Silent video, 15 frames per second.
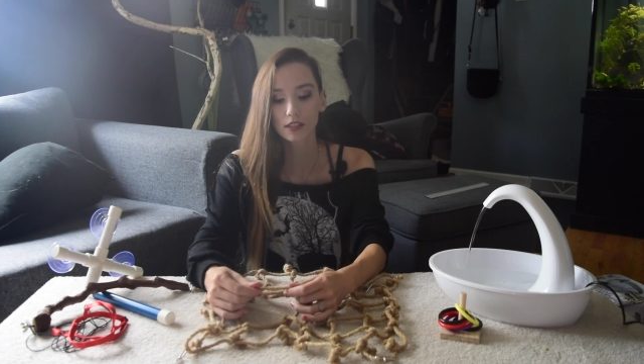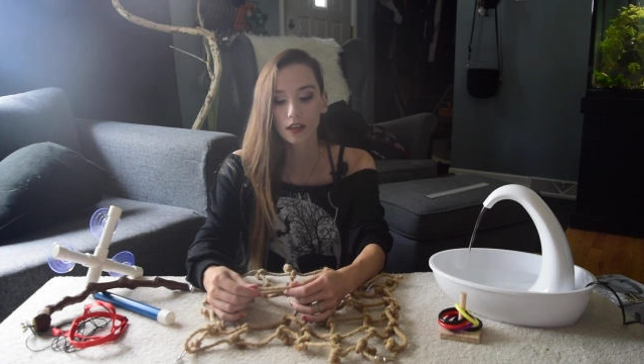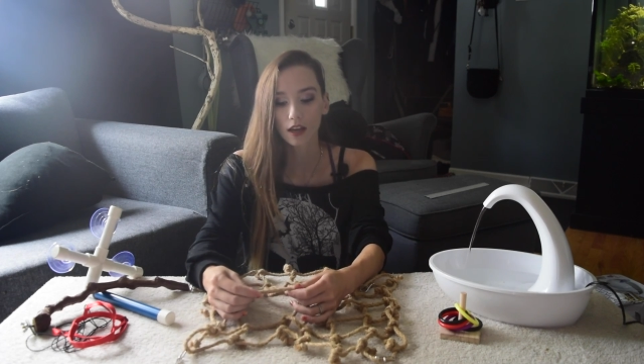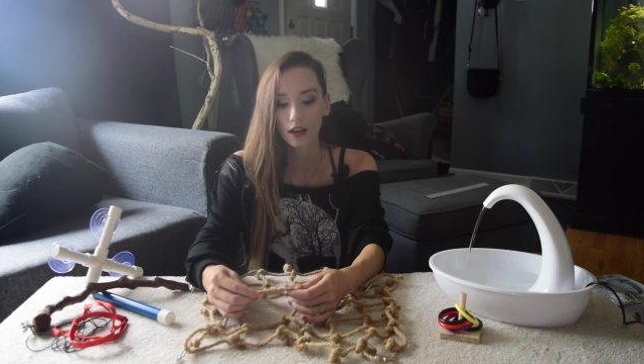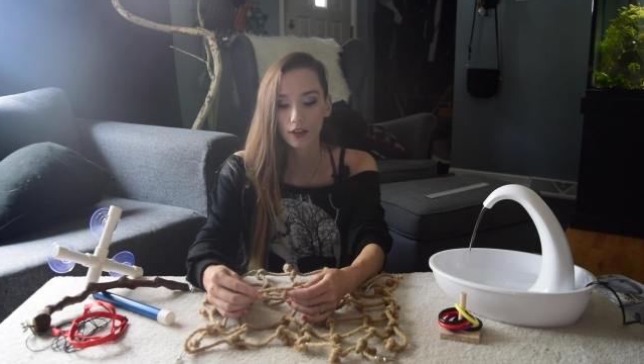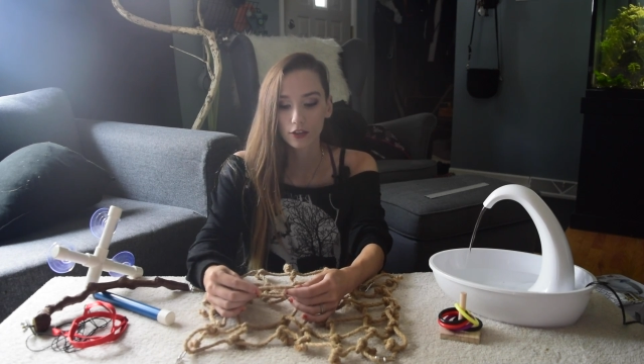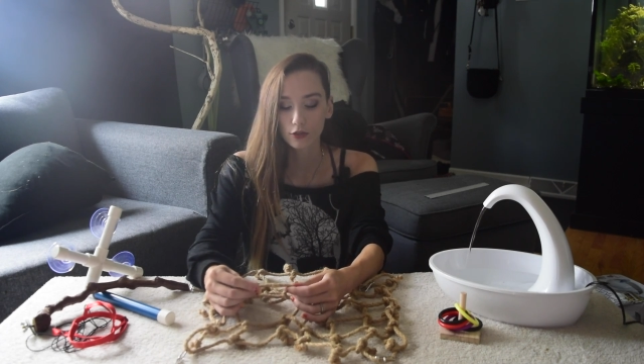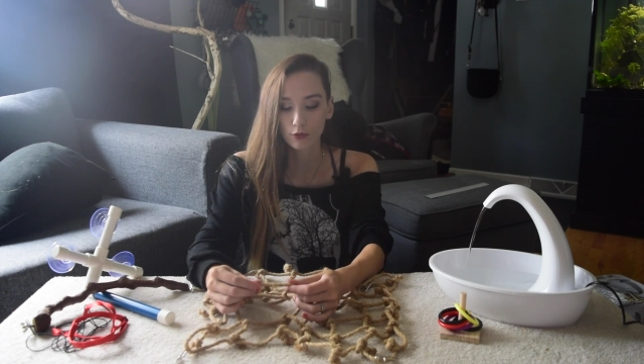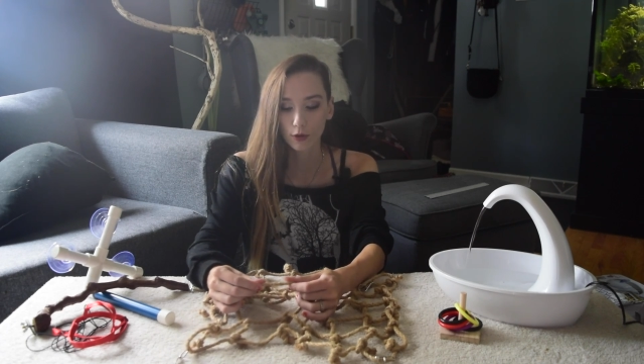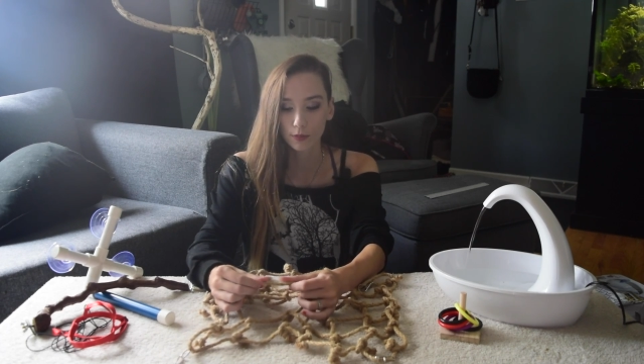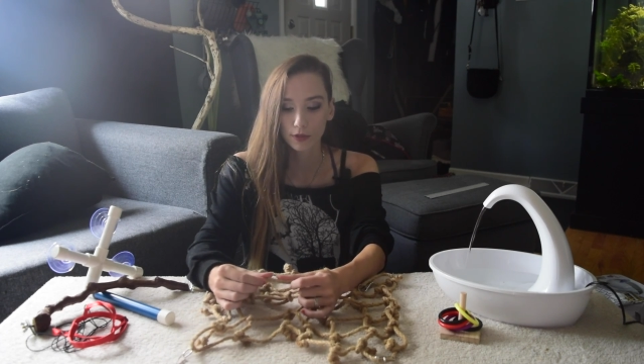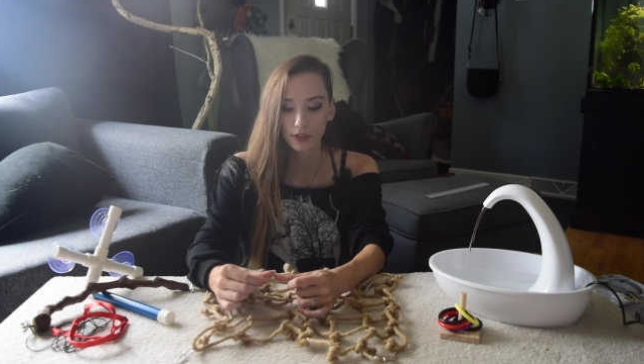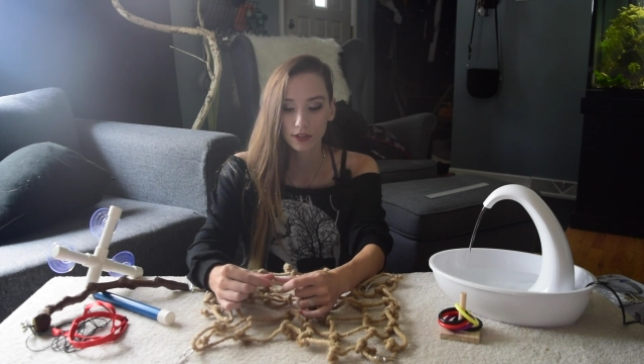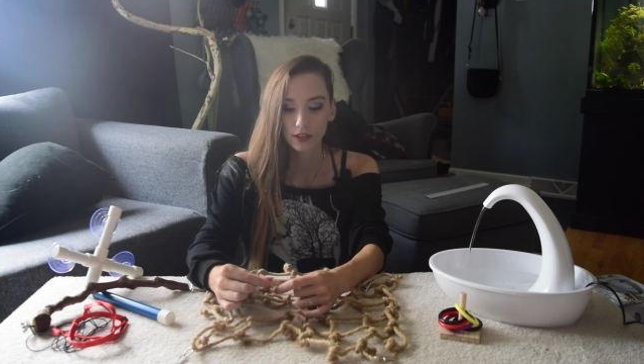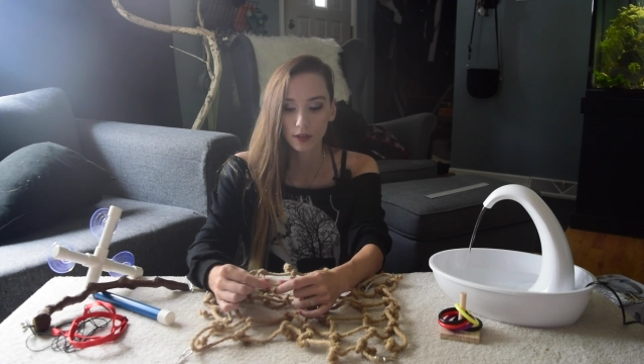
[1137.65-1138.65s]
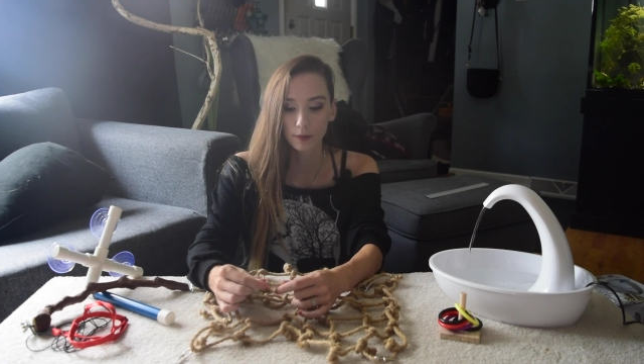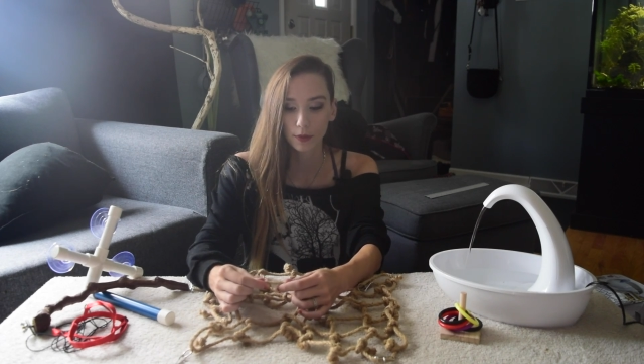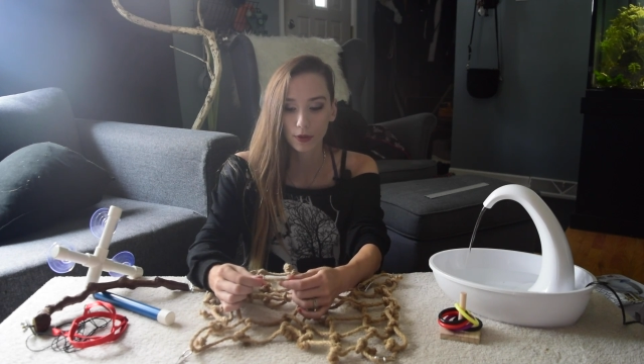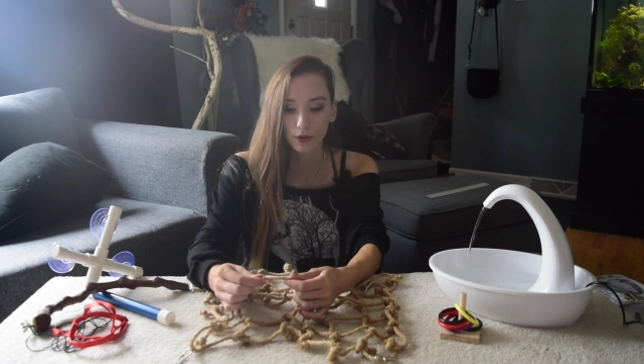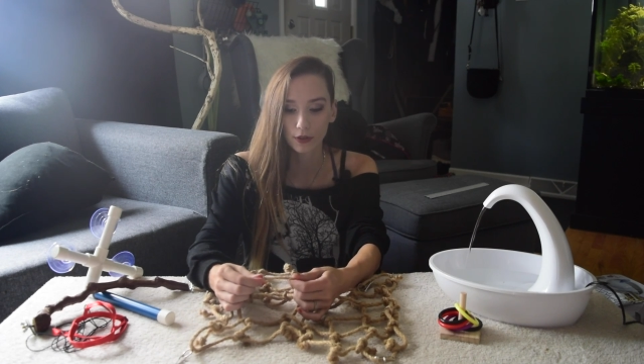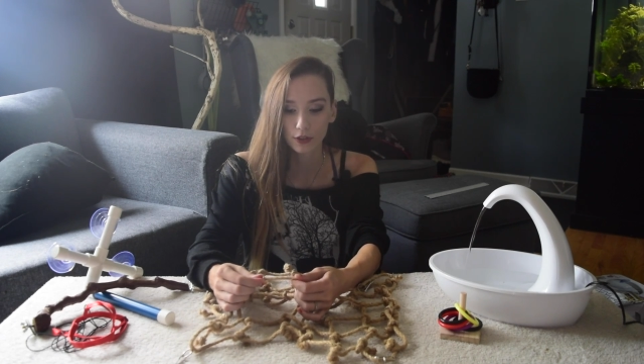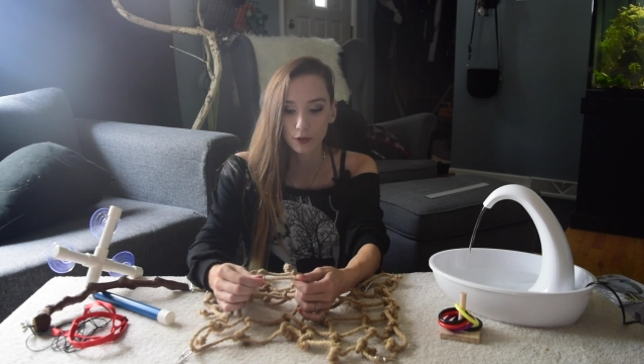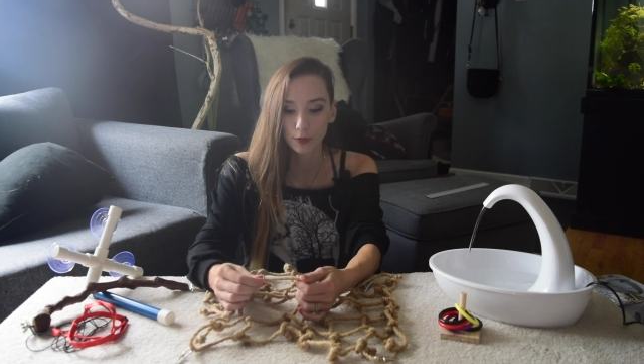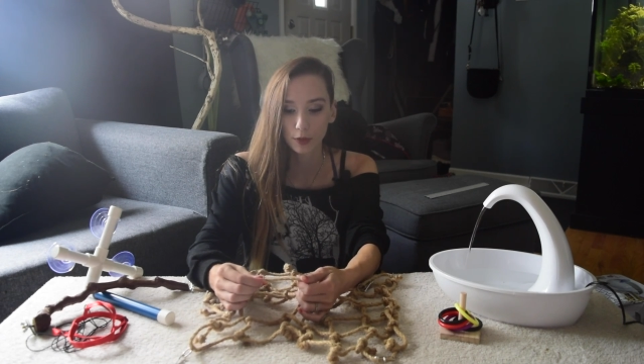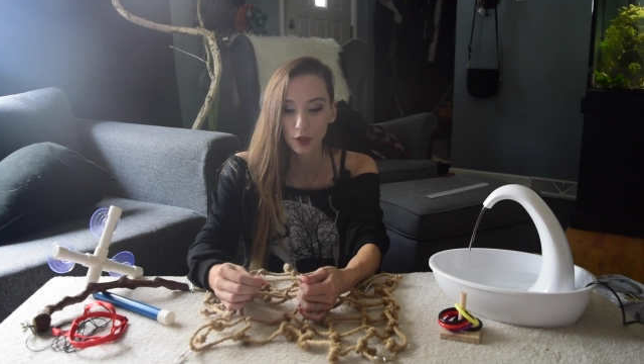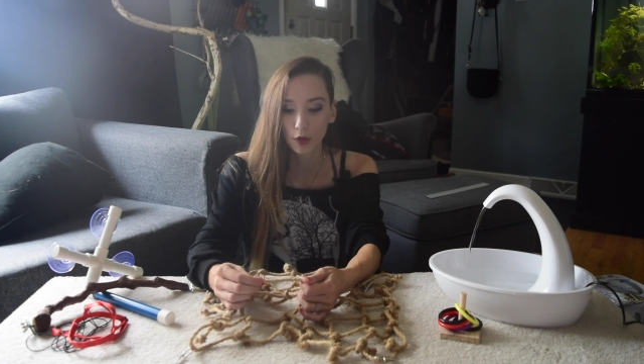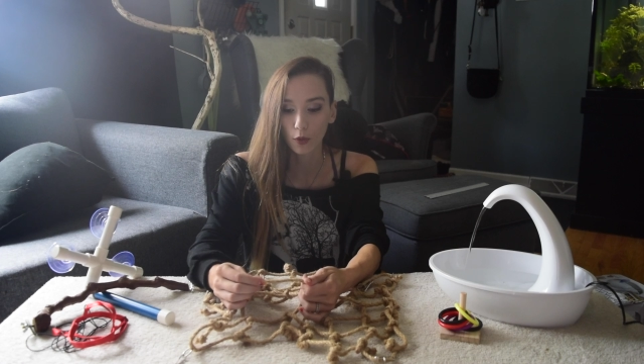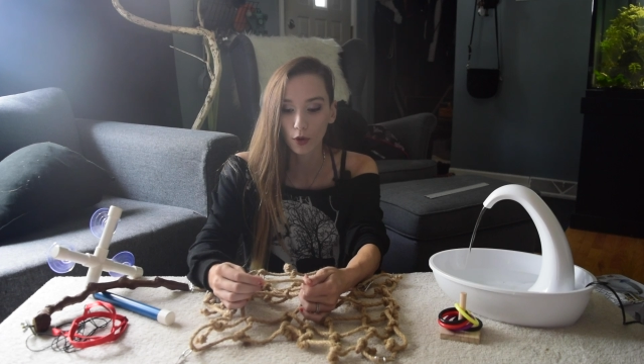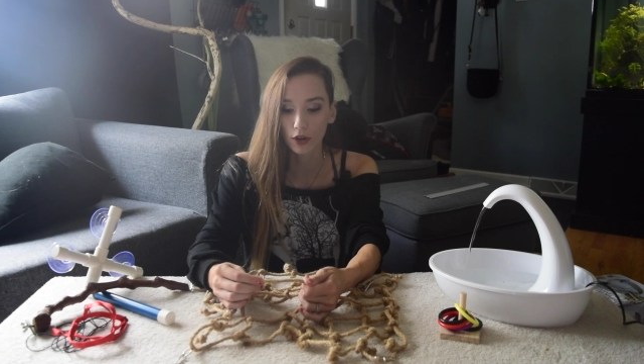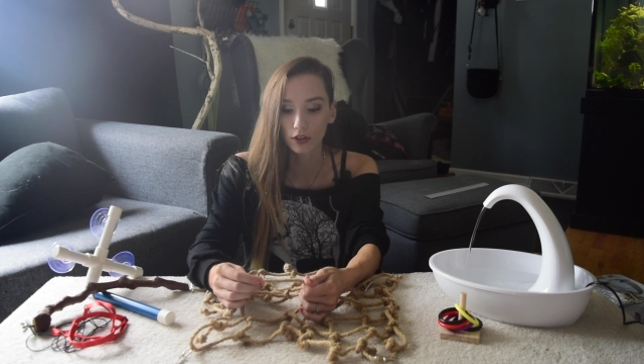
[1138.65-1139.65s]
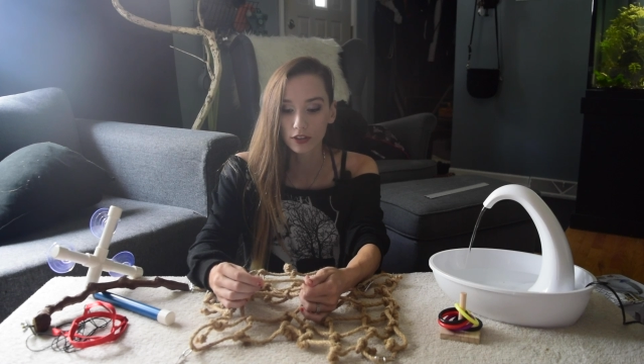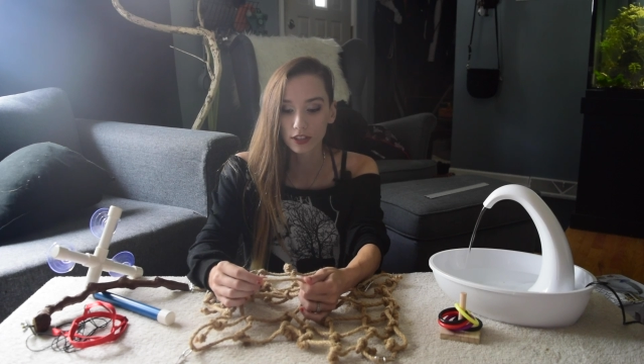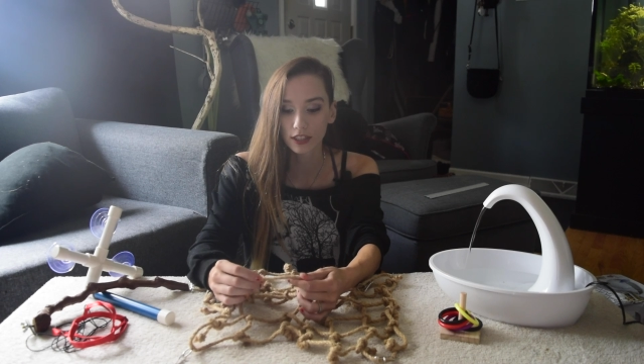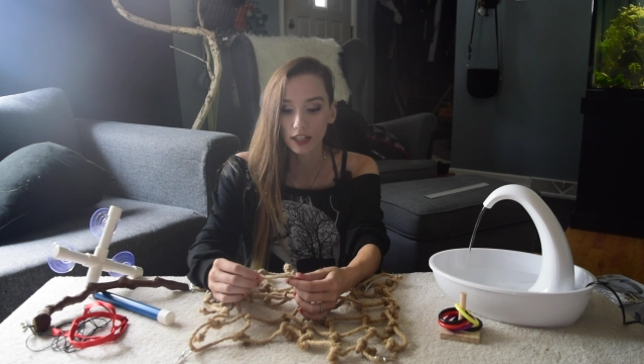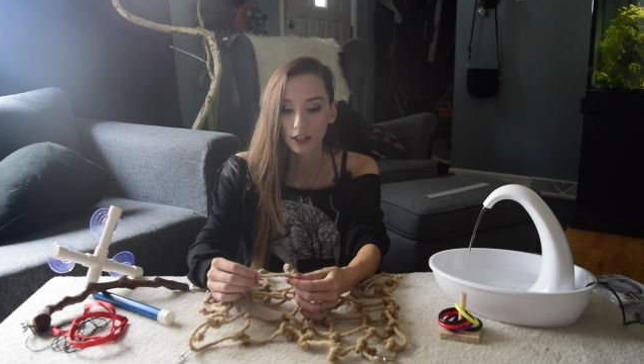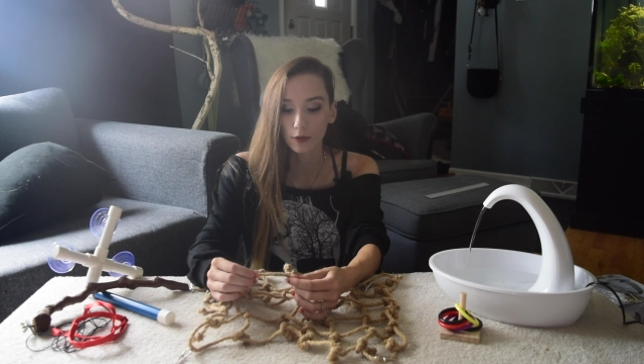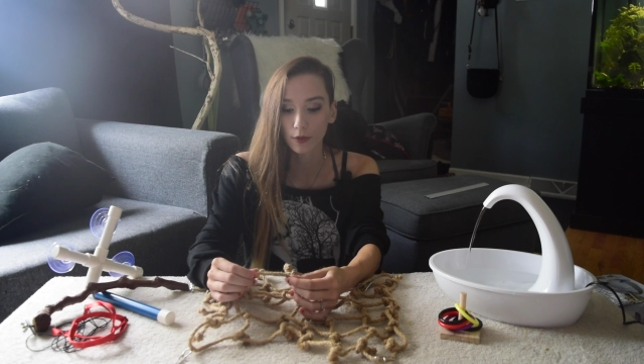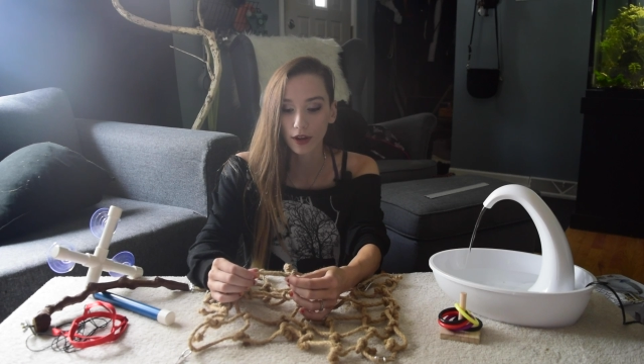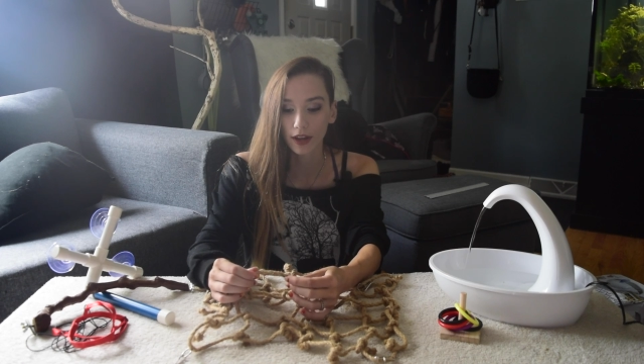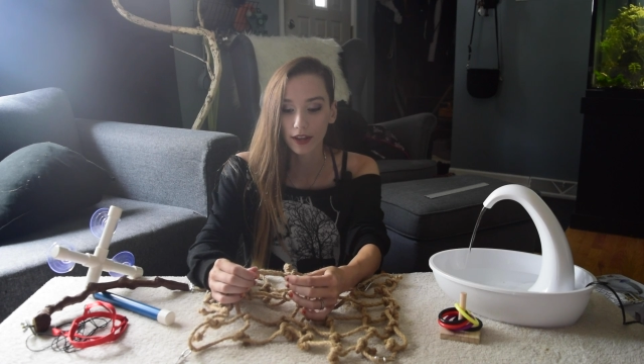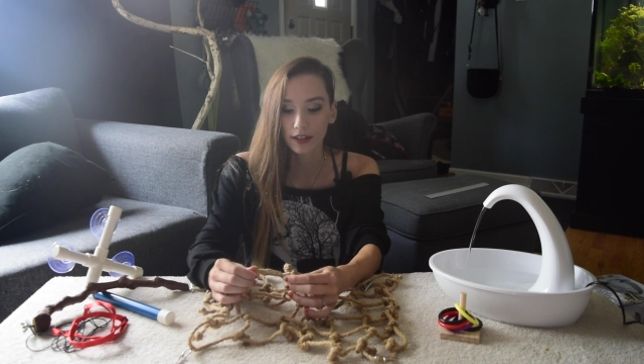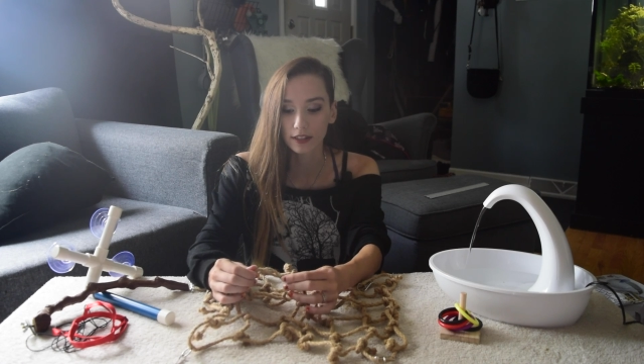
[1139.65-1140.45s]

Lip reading: This rope doesn't appear to be oiled in any way.